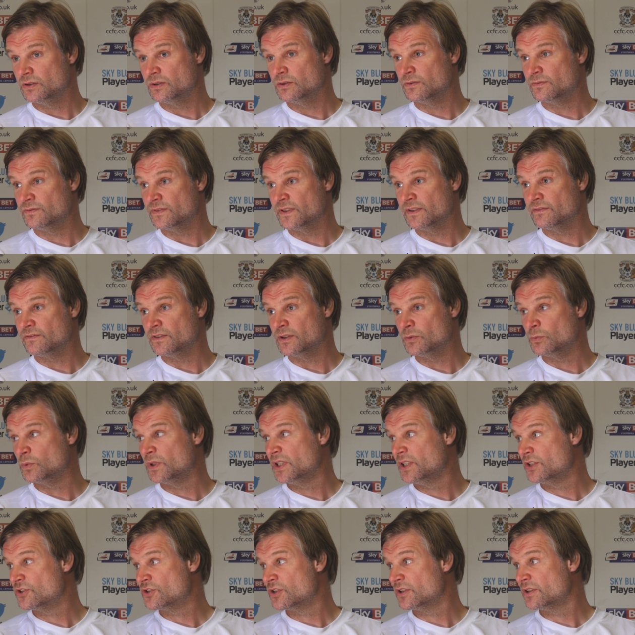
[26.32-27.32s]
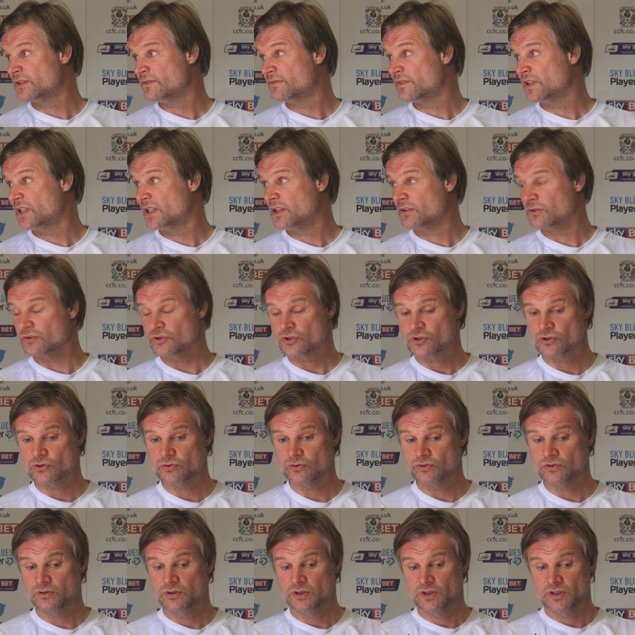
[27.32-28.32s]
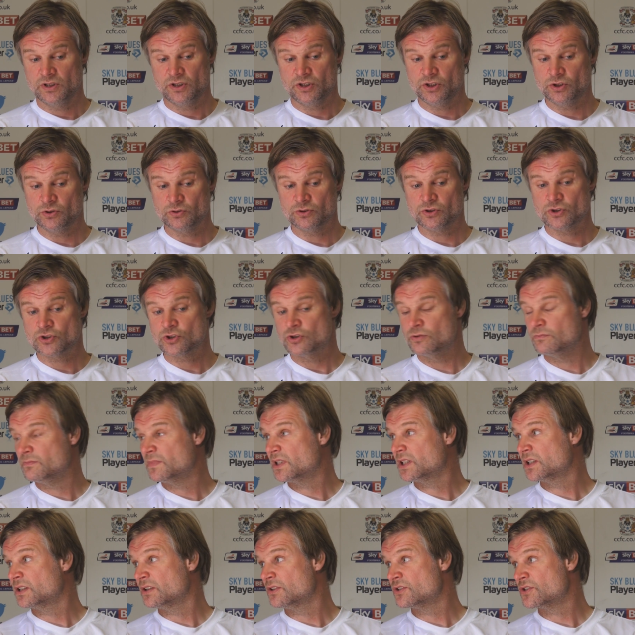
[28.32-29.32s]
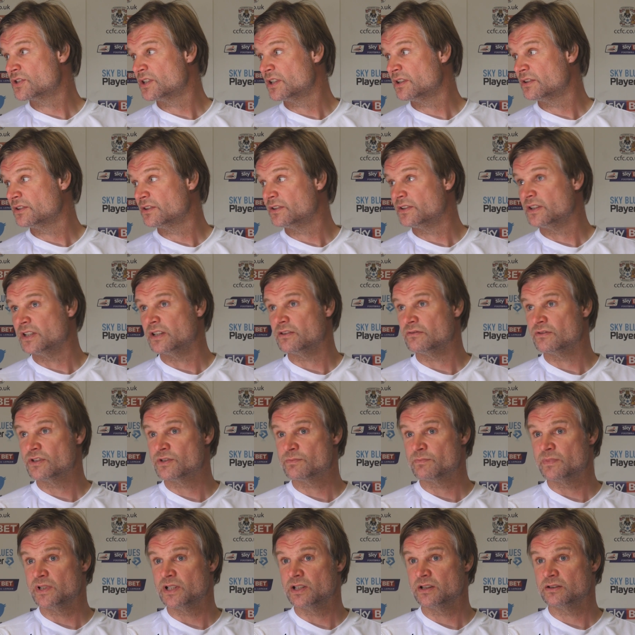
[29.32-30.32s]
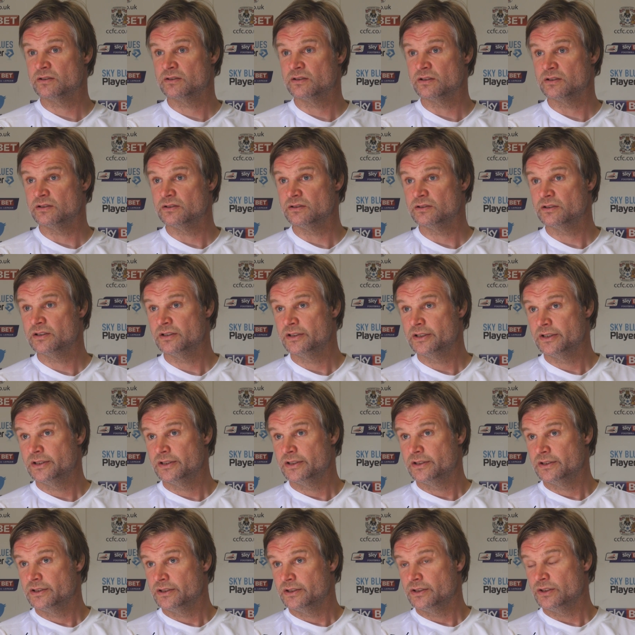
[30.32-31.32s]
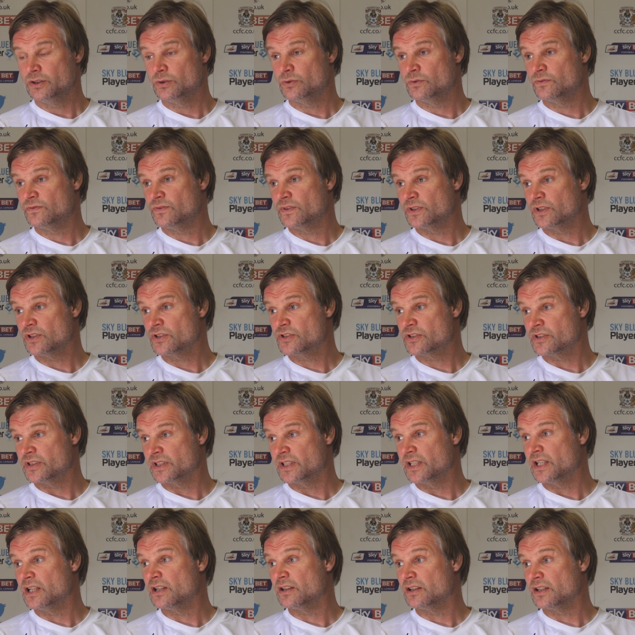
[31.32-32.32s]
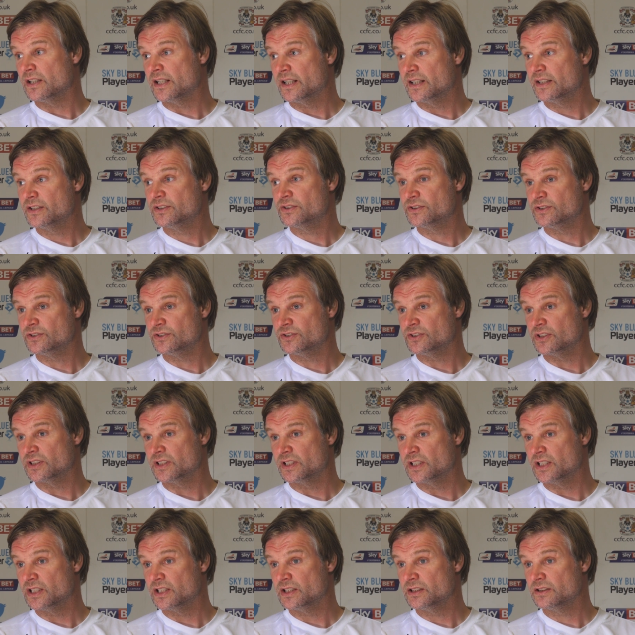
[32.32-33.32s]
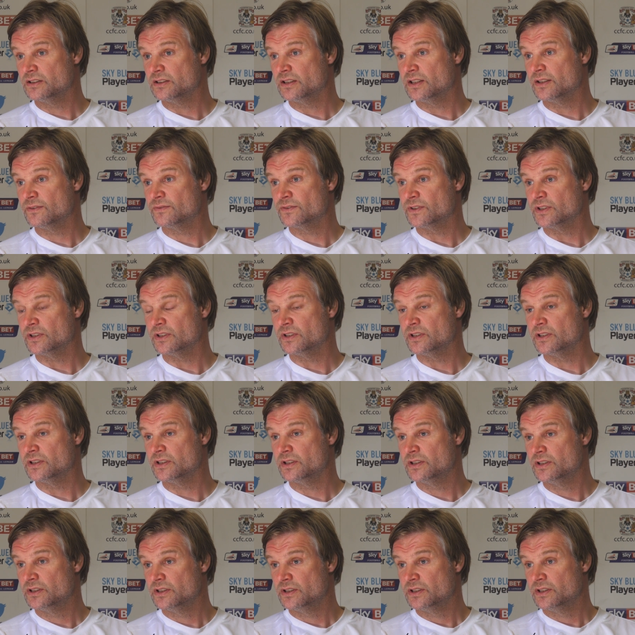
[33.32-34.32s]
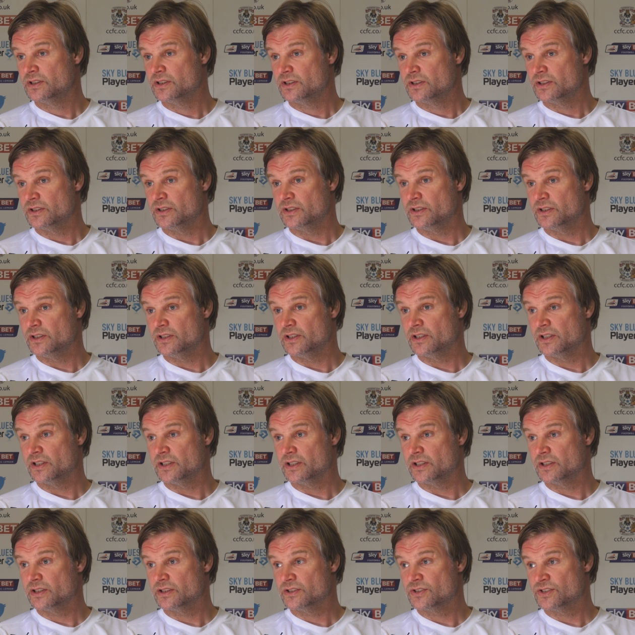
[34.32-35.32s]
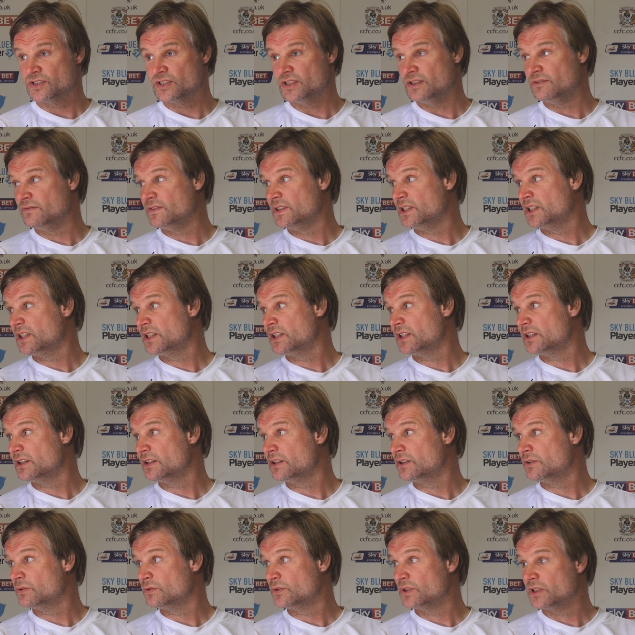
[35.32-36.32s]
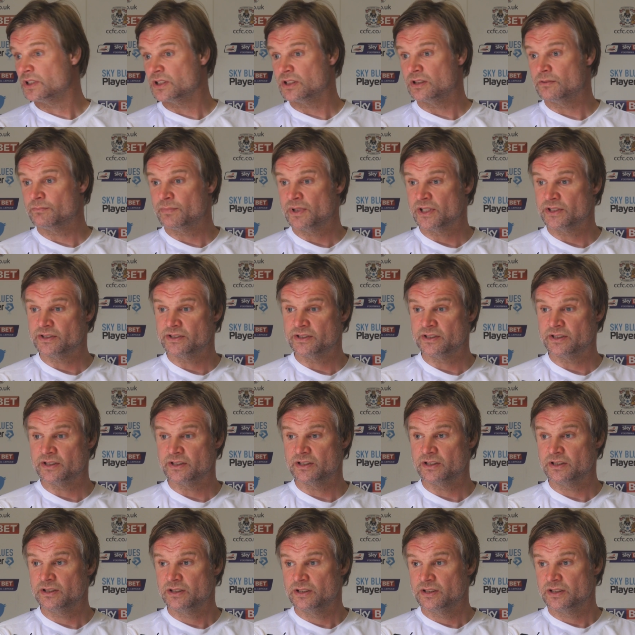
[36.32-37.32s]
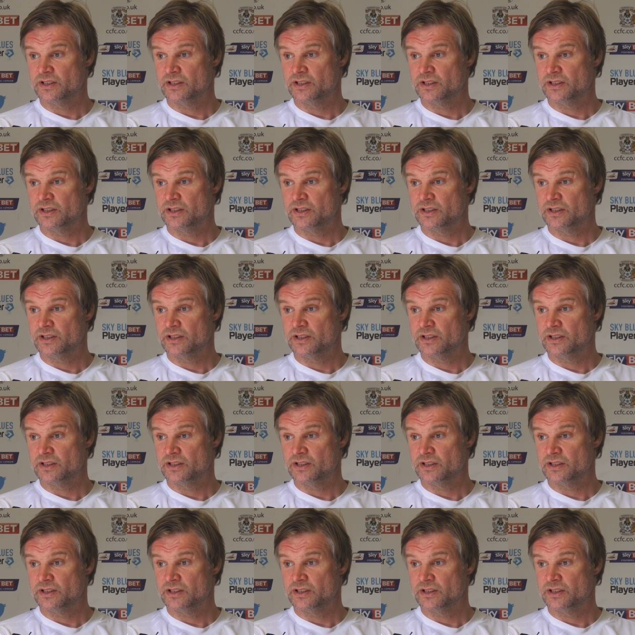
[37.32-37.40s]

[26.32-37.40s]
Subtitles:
of every wage that they've earned, so you know there shouldn't be a concern in that respect. And you know, for us to get a license again after the CBA, you know, the club had to